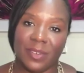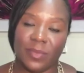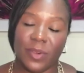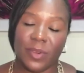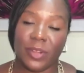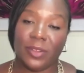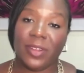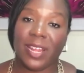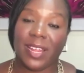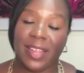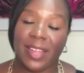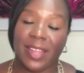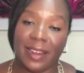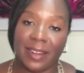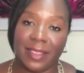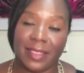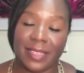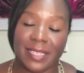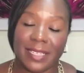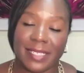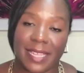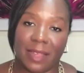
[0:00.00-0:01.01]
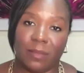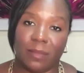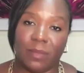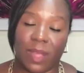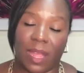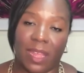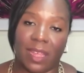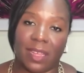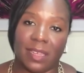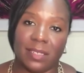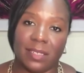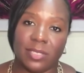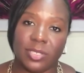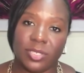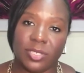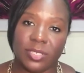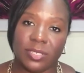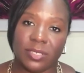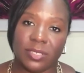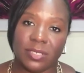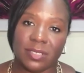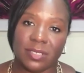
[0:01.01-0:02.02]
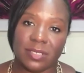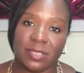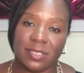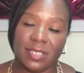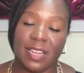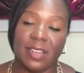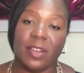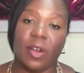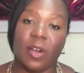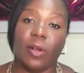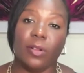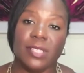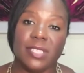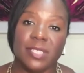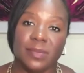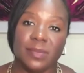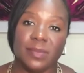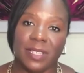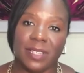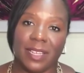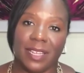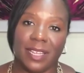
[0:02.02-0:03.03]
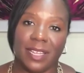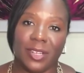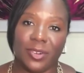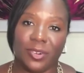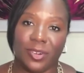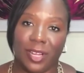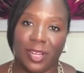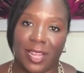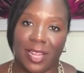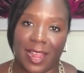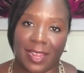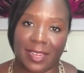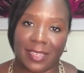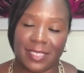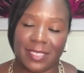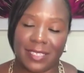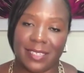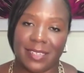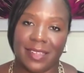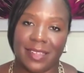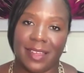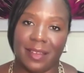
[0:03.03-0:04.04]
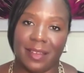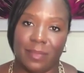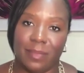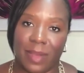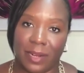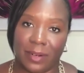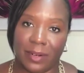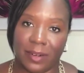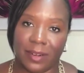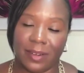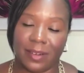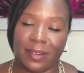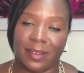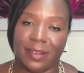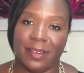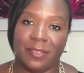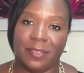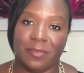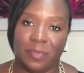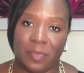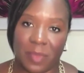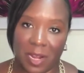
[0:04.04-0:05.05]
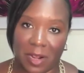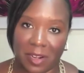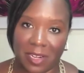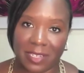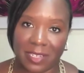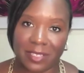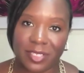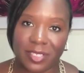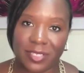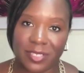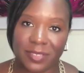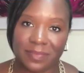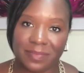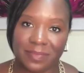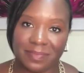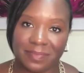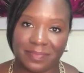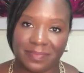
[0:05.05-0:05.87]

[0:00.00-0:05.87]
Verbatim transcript: where you can get on the same page and ultimately create a better marriage.